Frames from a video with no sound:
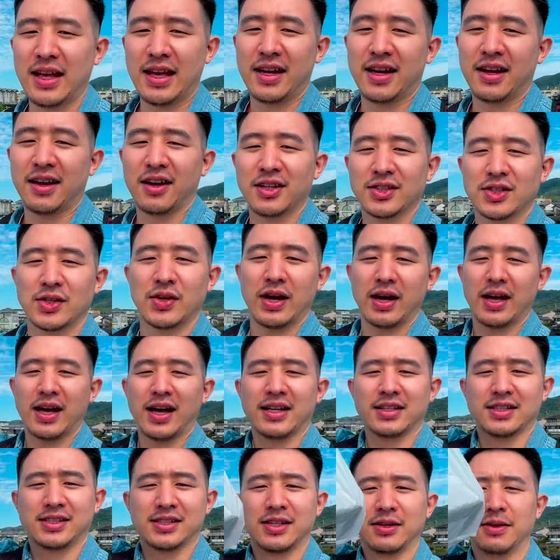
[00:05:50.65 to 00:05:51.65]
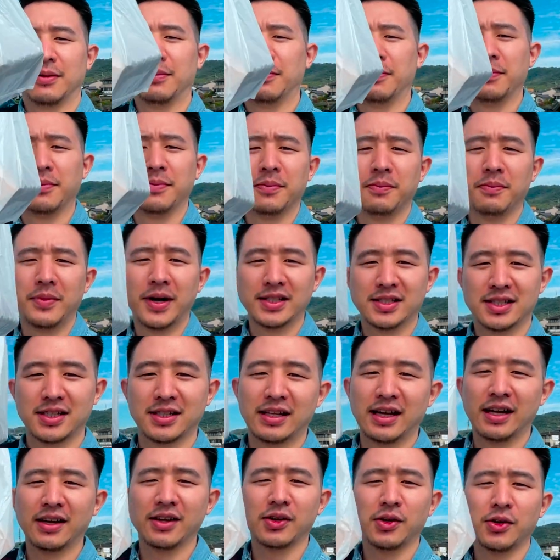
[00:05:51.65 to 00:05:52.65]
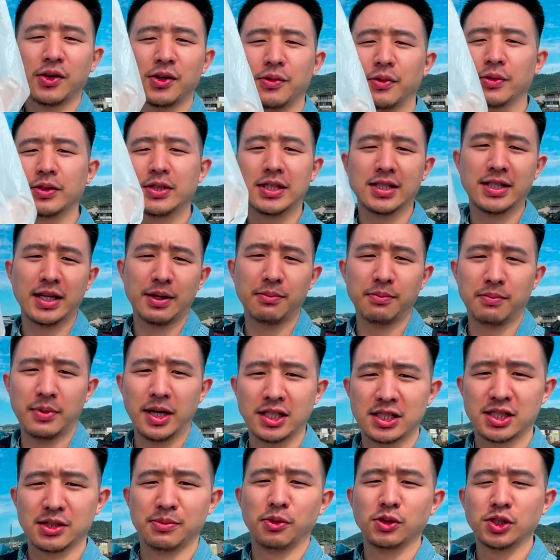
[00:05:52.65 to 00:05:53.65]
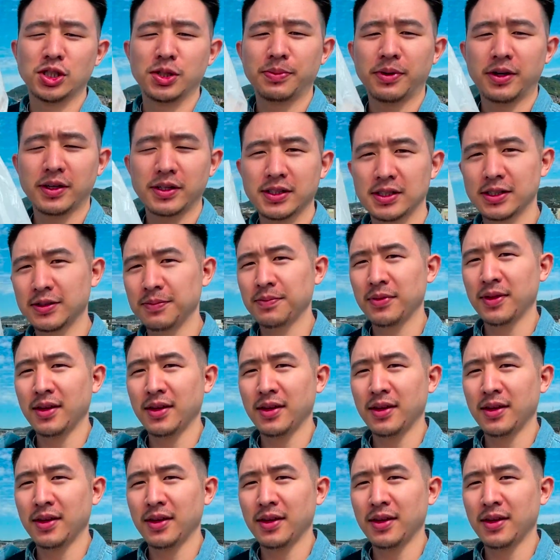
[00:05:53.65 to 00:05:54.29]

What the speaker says: And I also got some matcha dango, which is like matcha mochi balls,